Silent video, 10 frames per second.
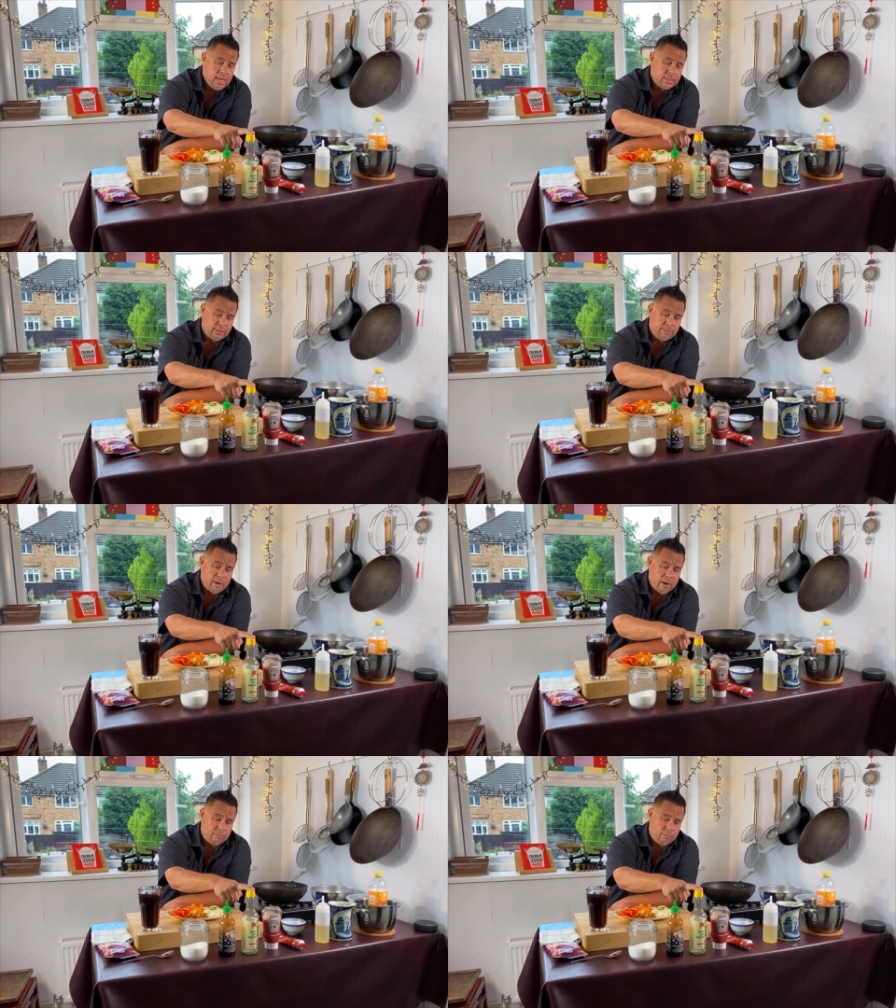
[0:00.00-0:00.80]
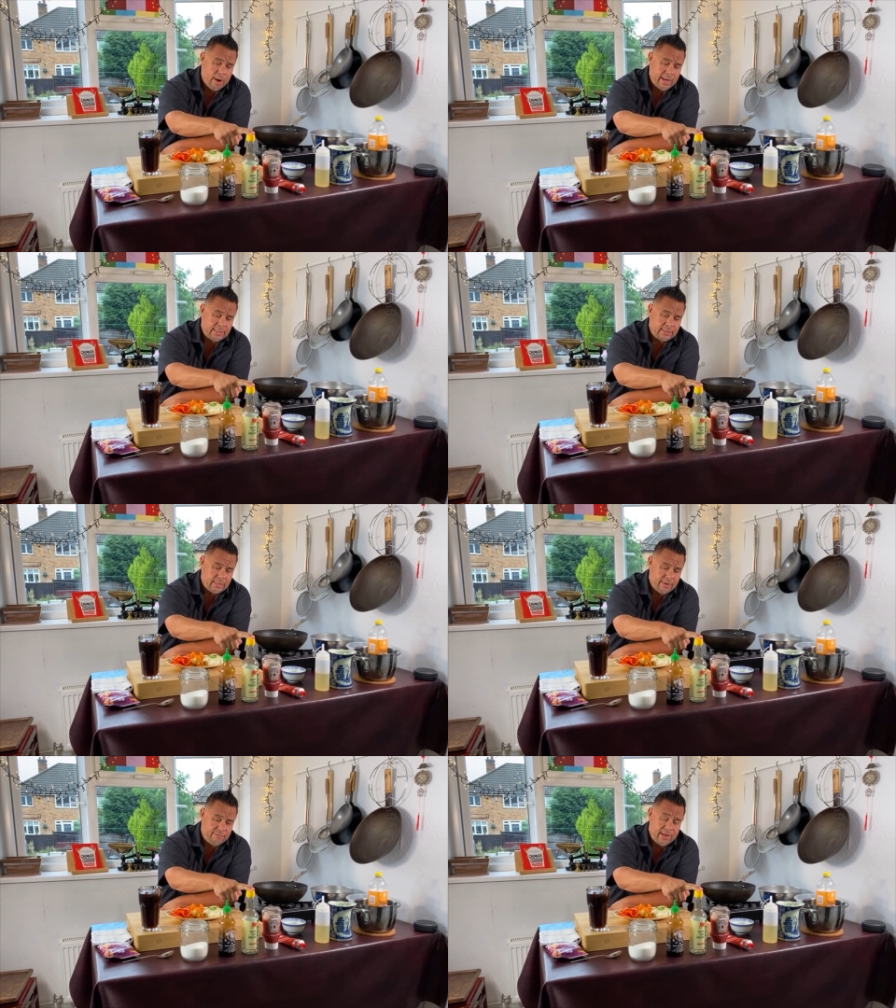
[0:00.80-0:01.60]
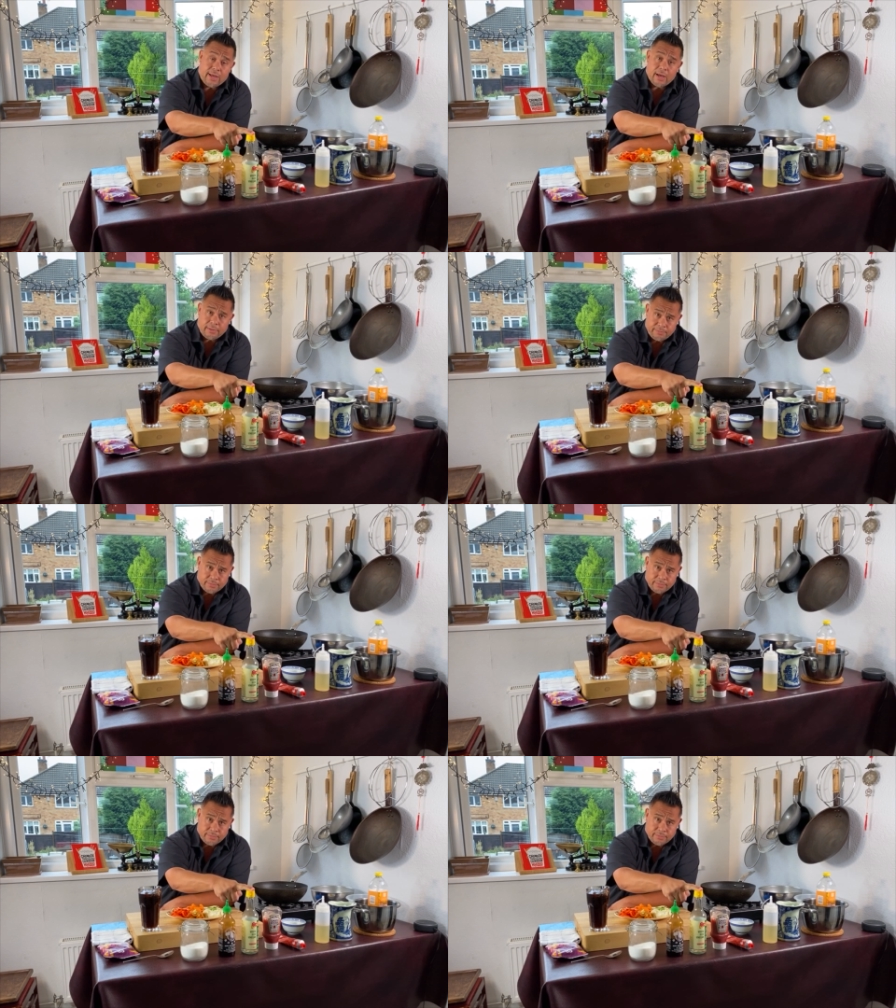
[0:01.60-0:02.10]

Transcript: Some rice vinegar.